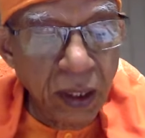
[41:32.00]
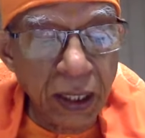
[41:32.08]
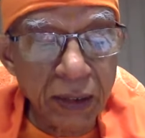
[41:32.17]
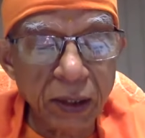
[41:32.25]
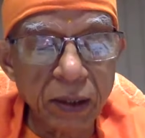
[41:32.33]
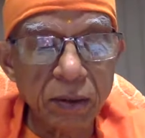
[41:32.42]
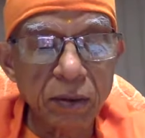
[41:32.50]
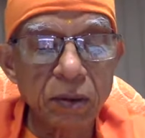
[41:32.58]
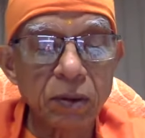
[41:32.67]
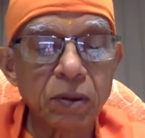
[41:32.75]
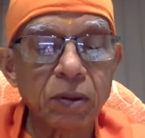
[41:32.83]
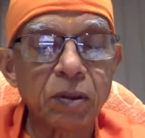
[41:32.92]
other
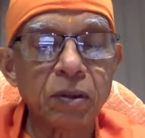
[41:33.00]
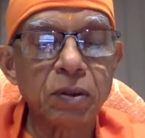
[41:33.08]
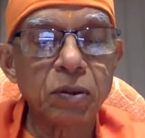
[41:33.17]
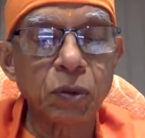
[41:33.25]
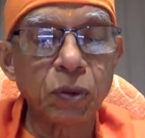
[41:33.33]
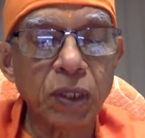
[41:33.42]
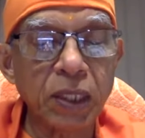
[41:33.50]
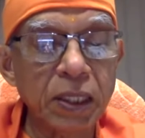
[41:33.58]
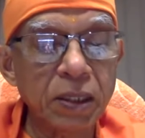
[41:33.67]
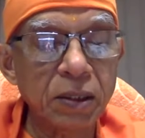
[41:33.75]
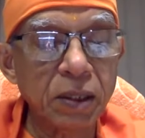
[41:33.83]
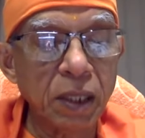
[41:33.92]
shore
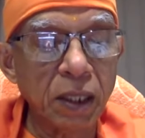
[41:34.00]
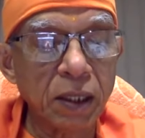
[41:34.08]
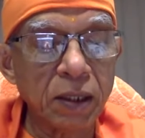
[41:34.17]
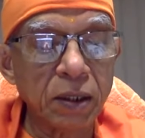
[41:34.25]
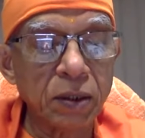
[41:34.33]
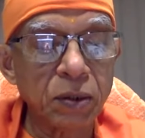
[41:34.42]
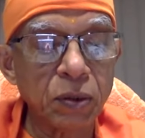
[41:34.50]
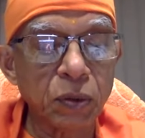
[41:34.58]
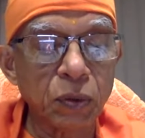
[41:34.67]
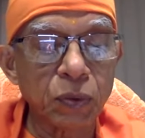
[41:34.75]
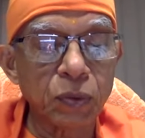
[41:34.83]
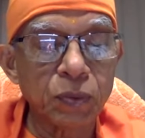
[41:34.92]
easily, other
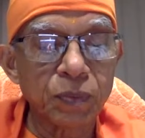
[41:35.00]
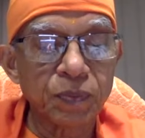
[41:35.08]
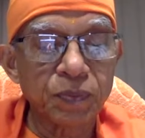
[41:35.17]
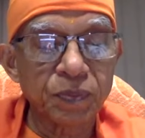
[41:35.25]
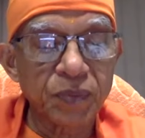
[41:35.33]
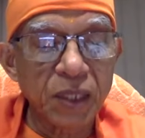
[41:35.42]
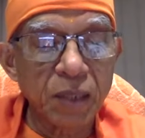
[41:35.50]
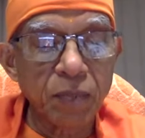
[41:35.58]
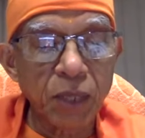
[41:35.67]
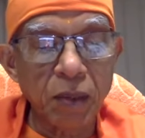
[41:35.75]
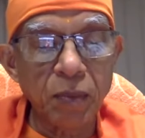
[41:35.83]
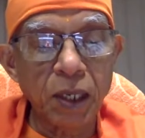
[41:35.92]
shore.
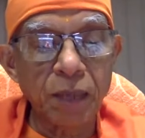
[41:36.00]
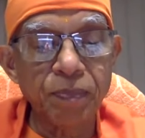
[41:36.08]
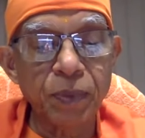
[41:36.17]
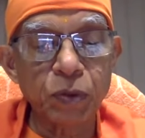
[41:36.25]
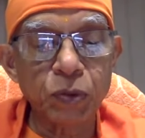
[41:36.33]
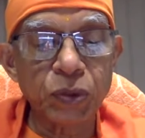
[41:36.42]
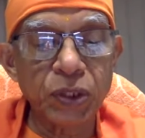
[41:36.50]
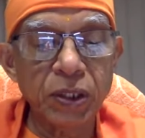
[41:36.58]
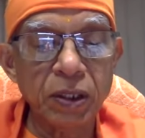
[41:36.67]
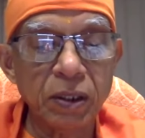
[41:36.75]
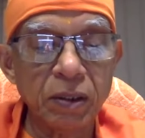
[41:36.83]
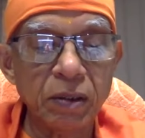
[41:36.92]

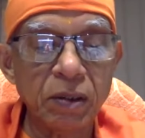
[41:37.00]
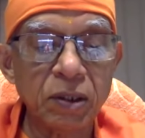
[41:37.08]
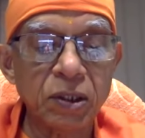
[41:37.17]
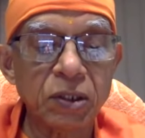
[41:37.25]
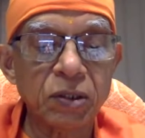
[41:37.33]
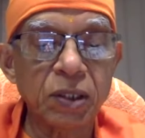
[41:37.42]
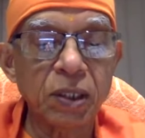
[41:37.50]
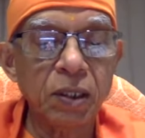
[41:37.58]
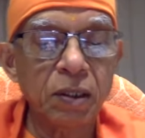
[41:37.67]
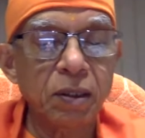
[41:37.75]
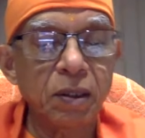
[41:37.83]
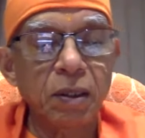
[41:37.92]
Paramapnoti, which is
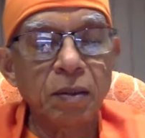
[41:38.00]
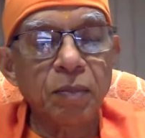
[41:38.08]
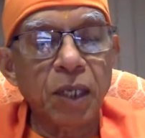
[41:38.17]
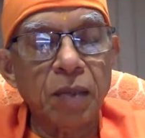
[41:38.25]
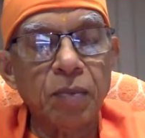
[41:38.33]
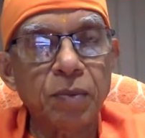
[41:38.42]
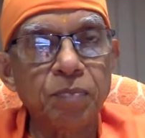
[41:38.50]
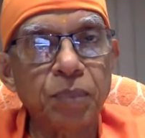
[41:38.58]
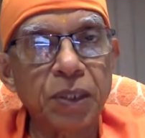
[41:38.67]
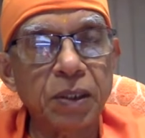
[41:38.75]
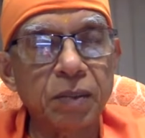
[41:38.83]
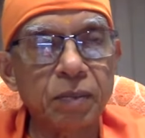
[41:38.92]
the Paramam
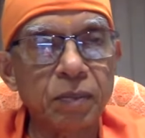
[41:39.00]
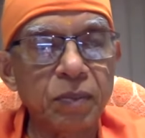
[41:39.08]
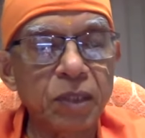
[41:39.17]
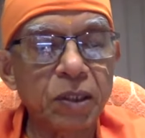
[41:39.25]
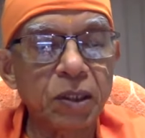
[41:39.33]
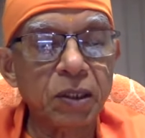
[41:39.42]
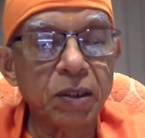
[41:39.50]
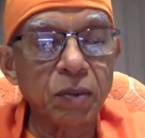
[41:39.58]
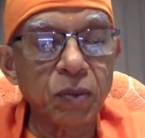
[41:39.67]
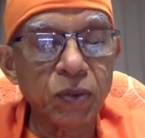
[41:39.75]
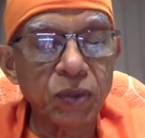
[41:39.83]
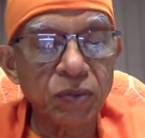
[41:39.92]
Padam. These are
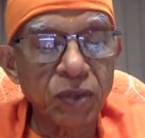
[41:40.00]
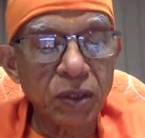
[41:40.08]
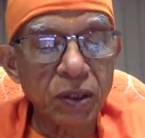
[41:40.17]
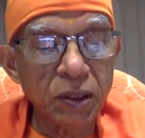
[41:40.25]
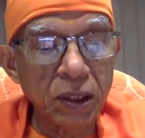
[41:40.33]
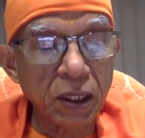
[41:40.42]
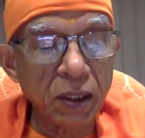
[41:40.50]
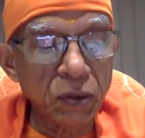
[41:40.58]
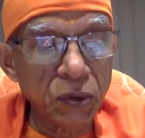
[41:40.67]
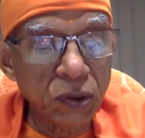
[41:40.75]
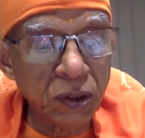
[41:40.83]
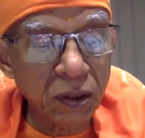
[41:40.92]
some of the words that are
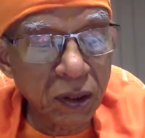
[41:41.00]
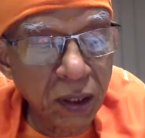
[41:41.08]
used in